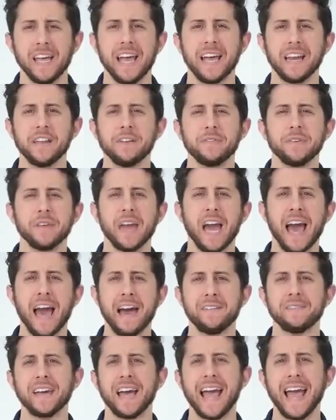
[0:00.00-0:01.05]
And if you
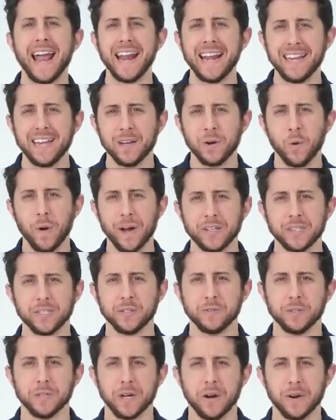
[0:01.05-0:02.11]
have any
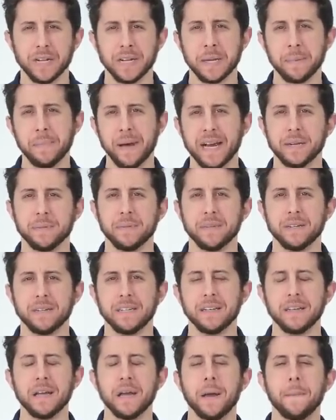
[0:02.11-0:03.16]
questions regarding
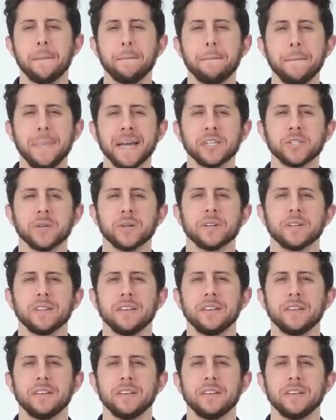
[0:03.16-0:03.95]
compatibility, make sure to